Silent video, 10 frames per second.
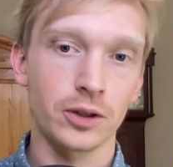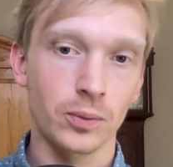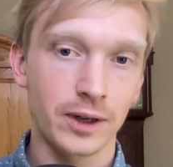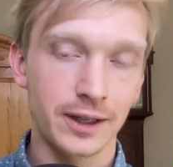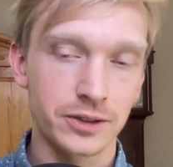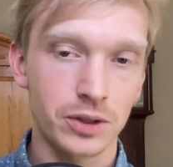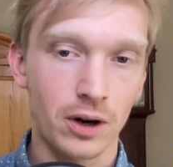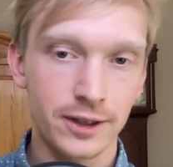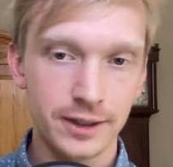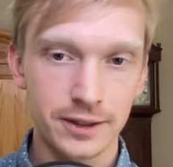a good way to get
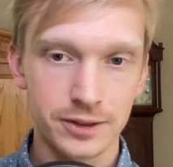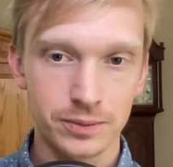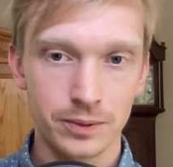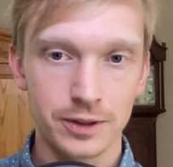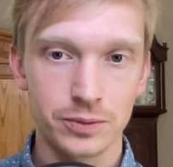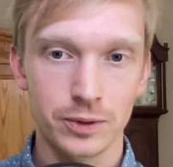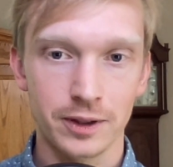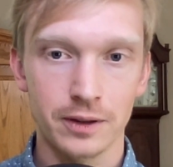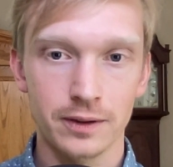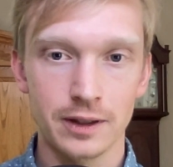started is is with
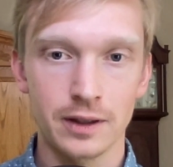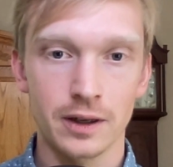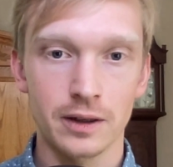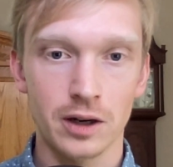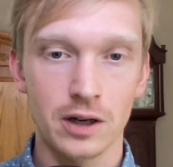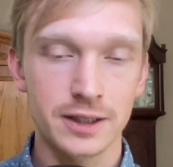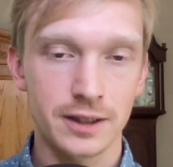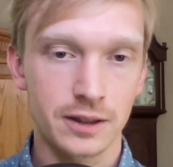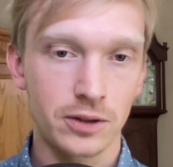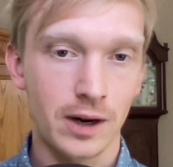the uh,
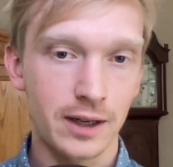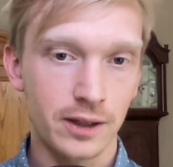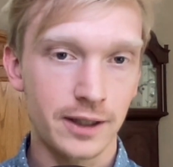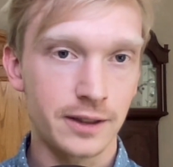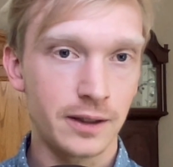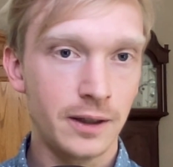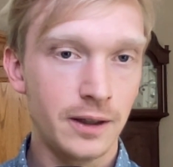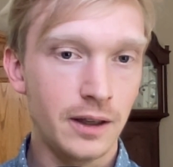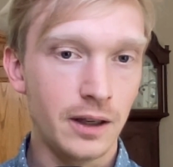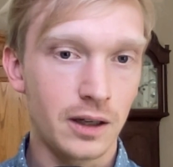content that you highlighted.
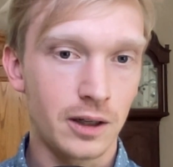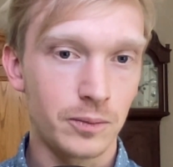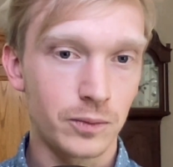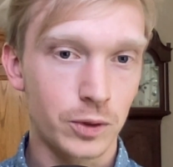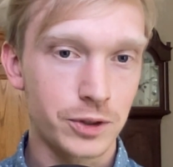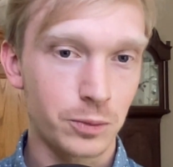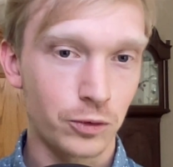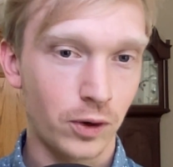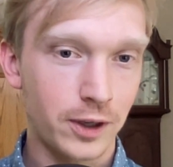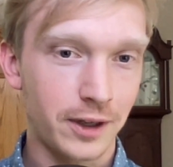Um, Kristen,
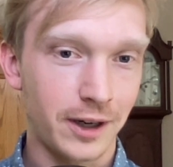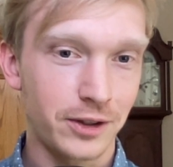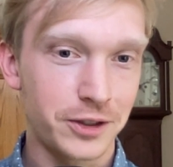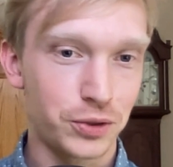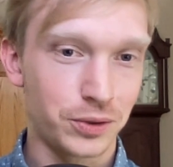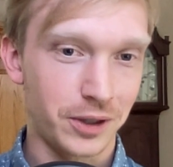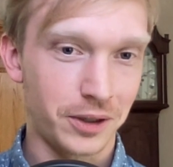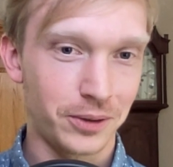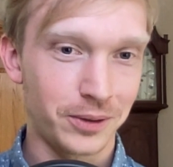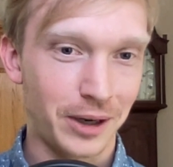before I, I let you
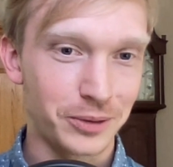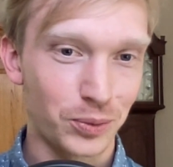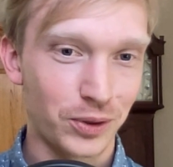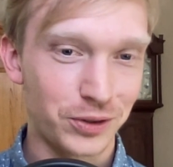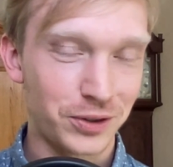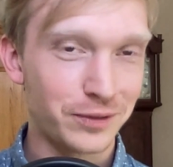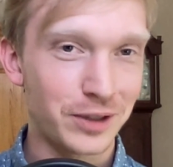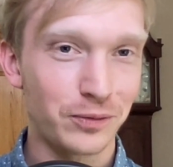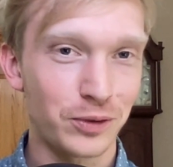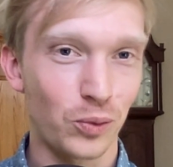go, I was wondering, do you have
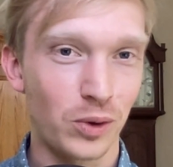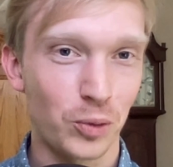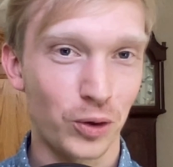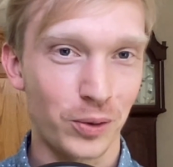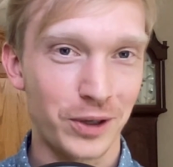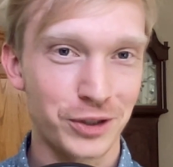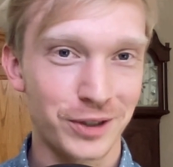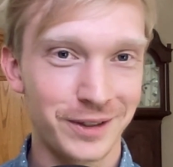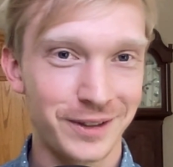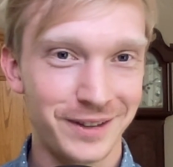time for one more
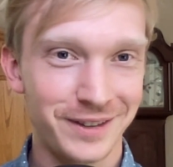question?